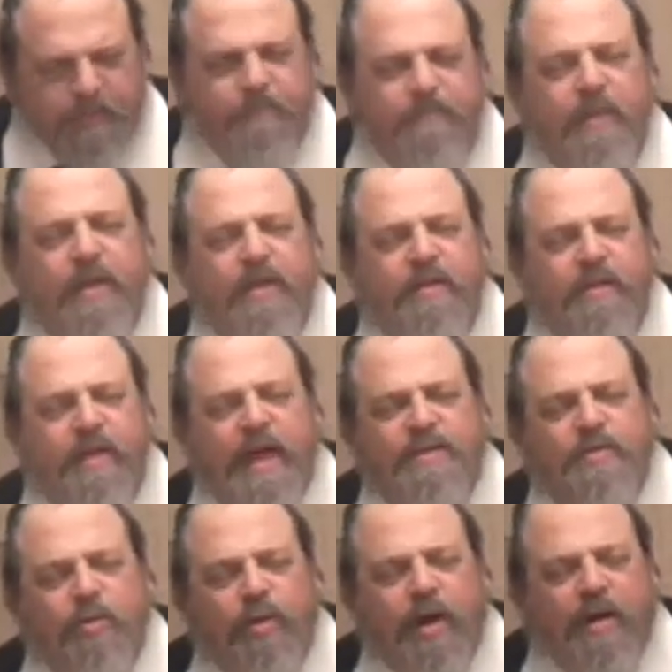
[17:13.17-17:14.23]
Yeah. But
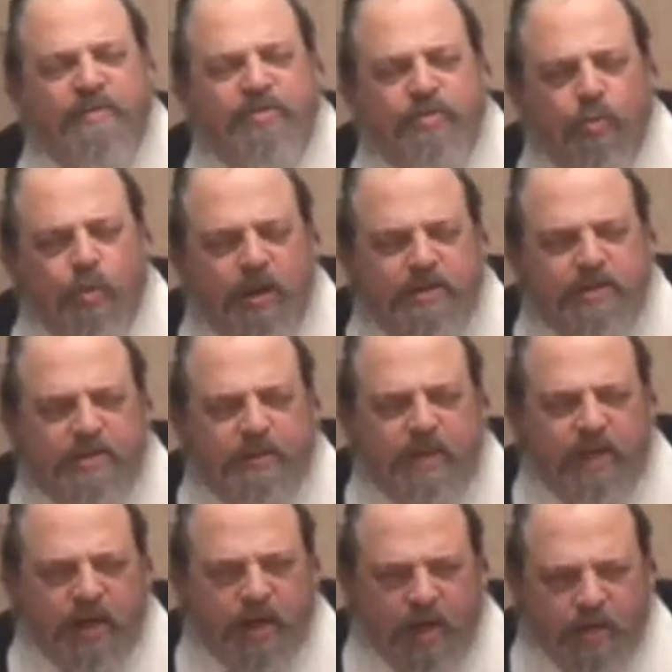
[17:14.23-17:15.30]
that's what Rav wants me
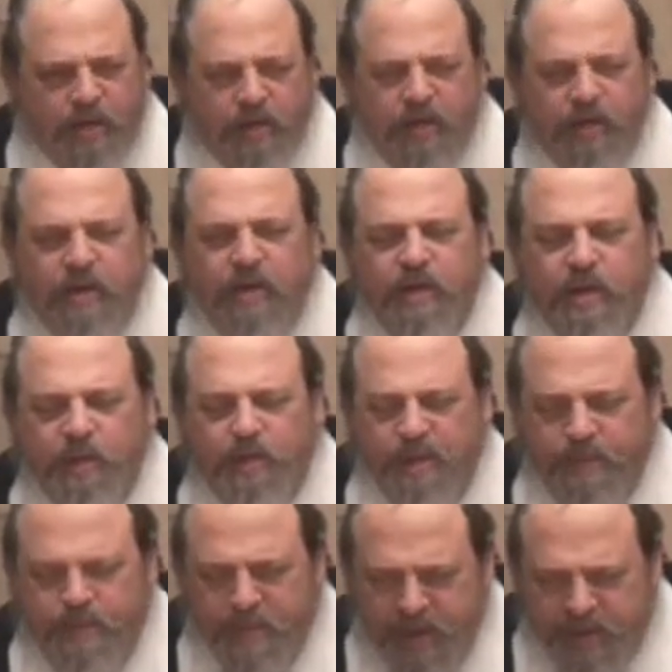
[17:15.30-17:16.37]
to know. That when
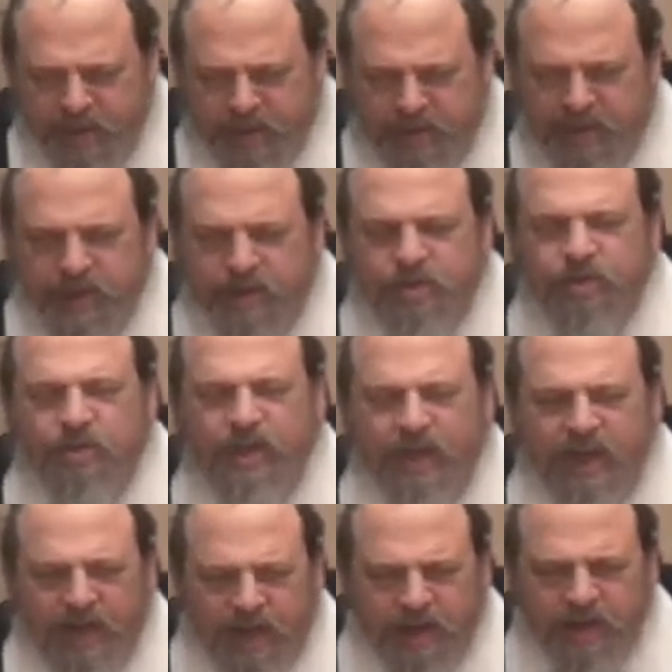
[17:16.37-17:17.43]
the Mishnah said you
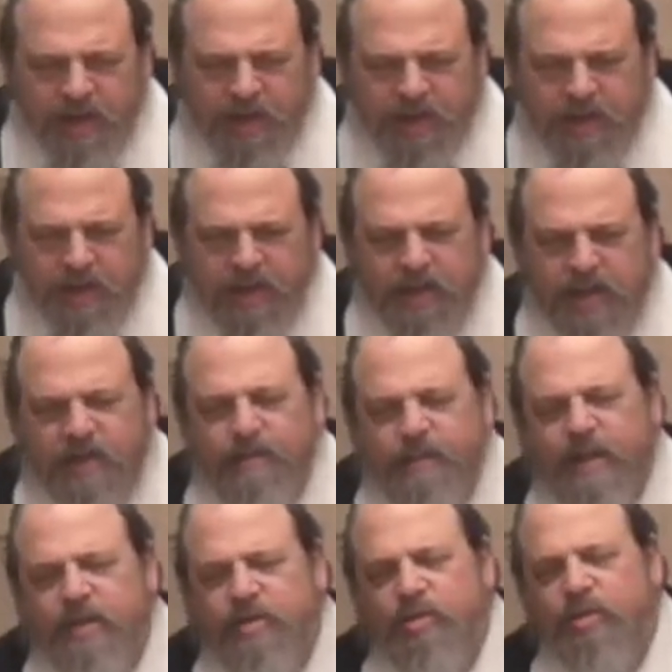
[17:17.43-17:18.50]
can't use it, it
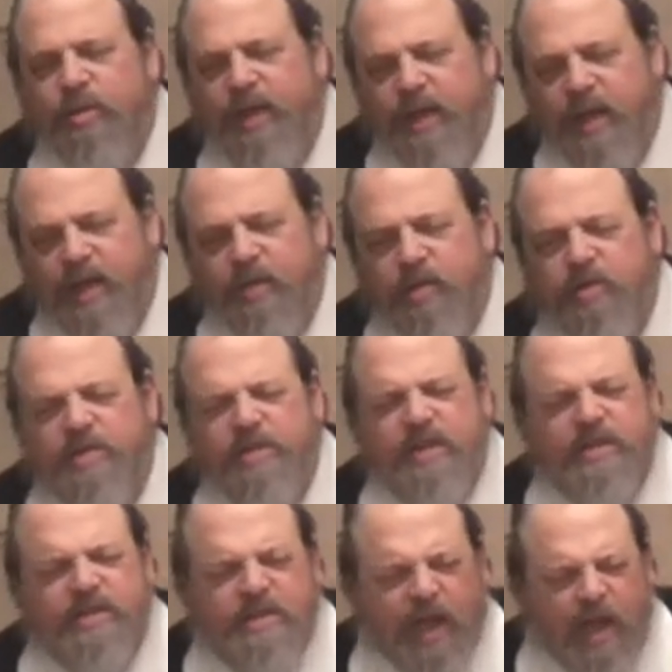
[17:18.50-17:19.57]
means you can't use the
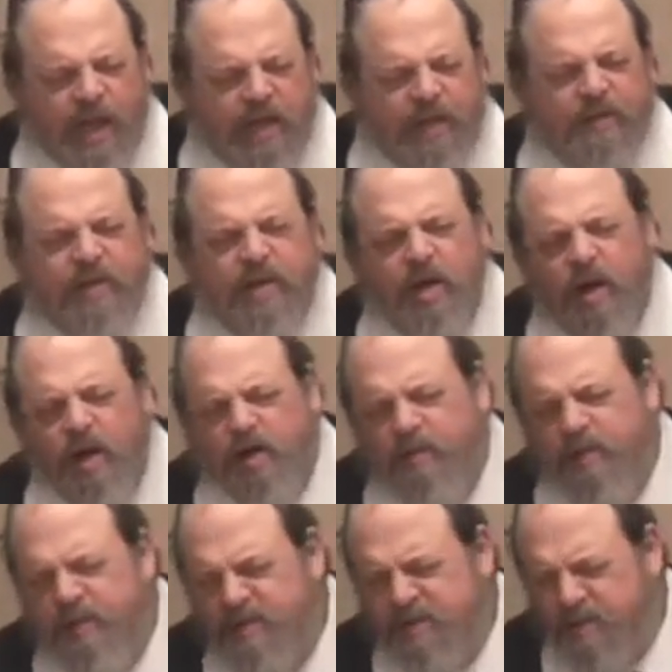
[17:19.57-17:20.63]
side of the
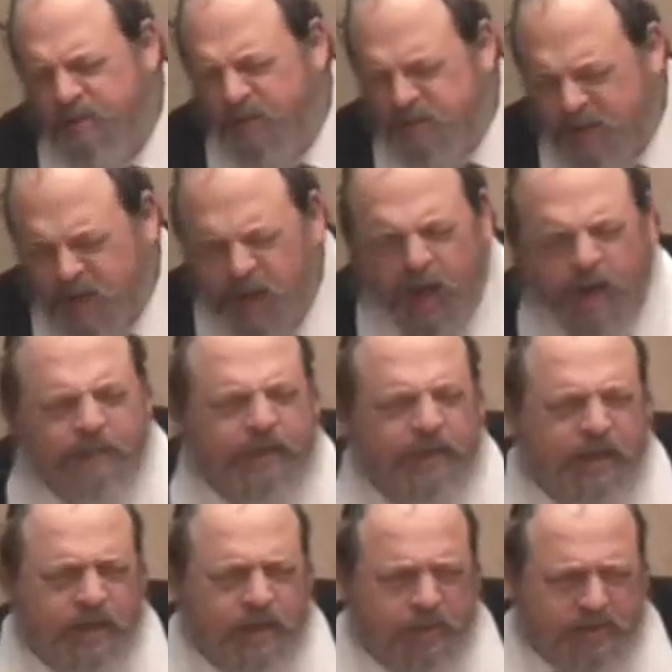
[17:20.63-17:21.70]
kardum that's the most
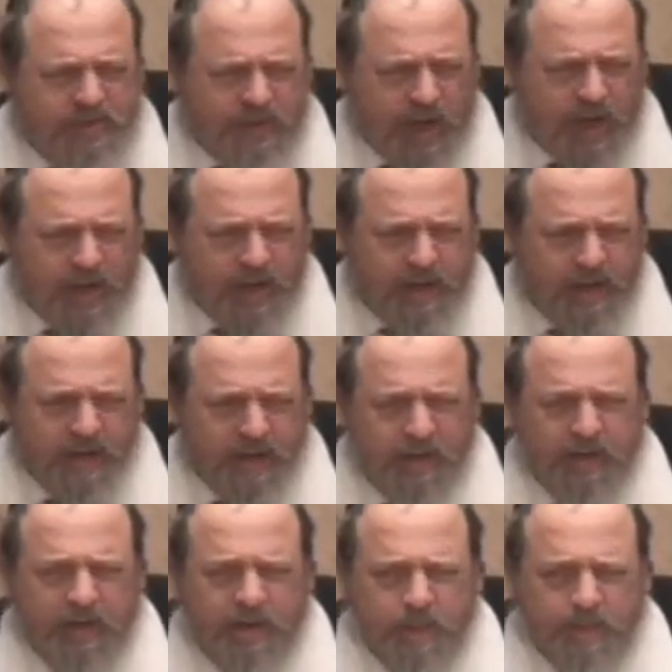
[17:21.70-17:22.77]
commonly used side,
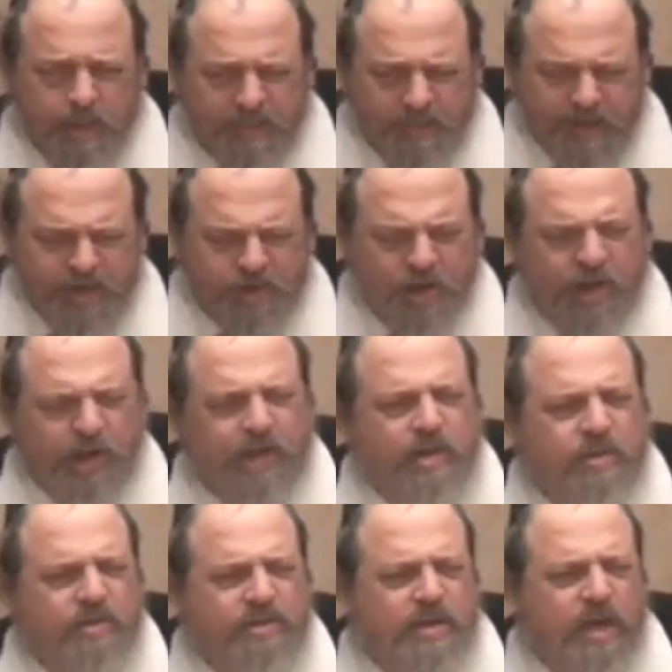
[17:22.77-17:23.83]
the professionally
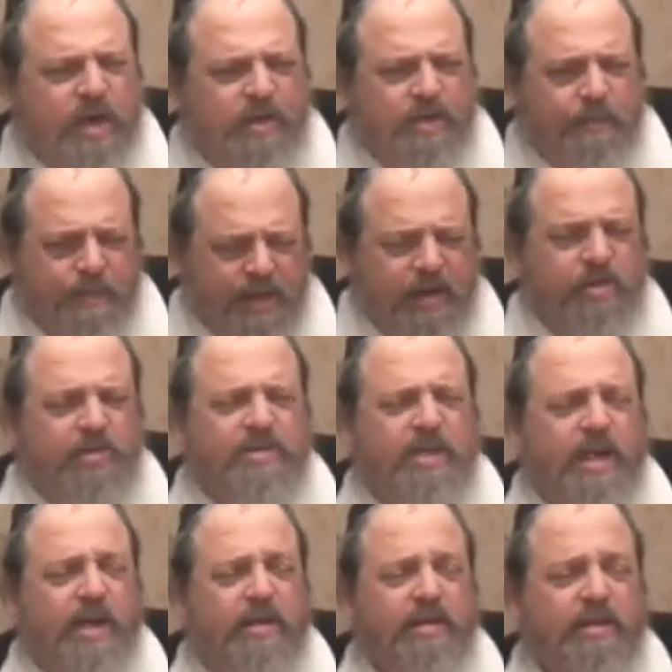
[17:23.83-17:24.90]
used side, the bigger
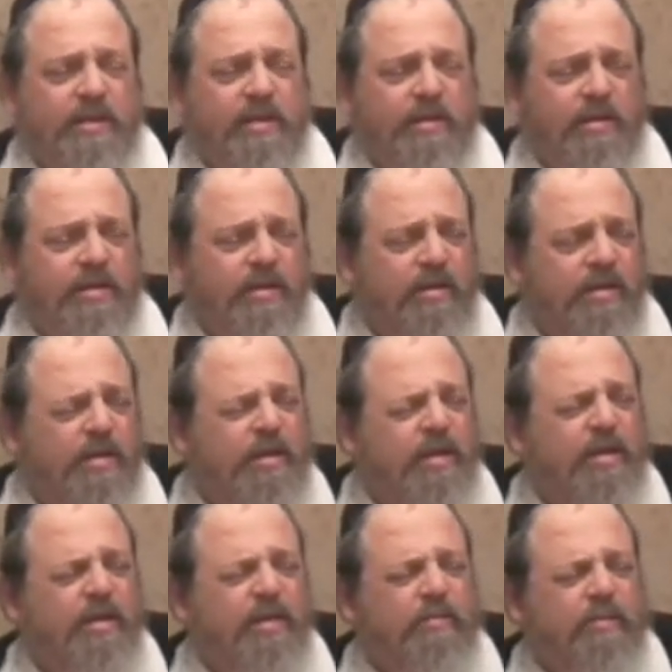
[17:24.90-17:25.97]
side, the
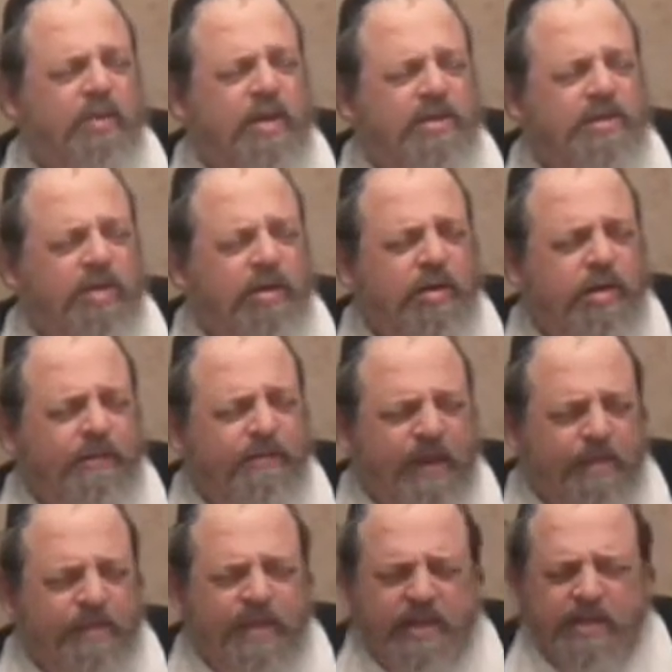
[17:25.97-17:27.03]
what he's calling the
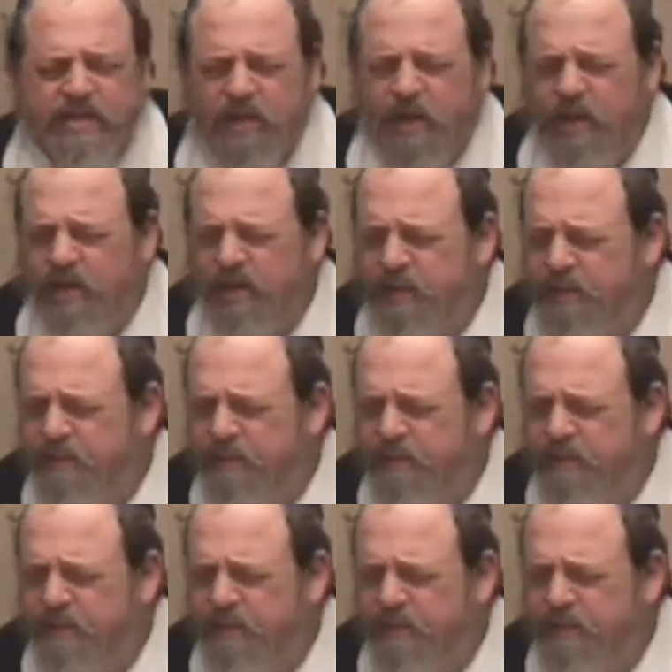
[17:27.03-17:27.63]
feminine side.